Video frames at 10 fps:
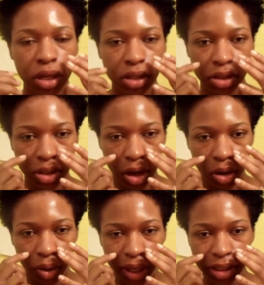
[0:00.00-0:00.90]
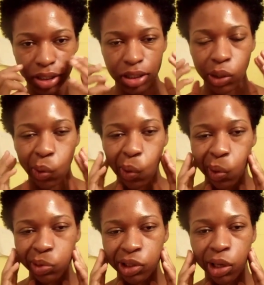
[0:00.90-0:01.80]
So
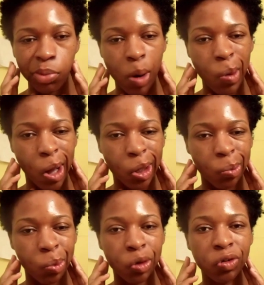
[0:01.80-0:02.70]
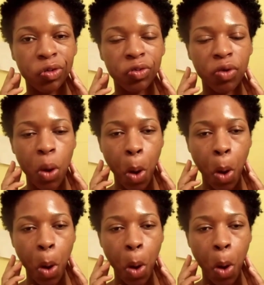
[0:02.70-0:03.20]
I'm still mobile, I can move,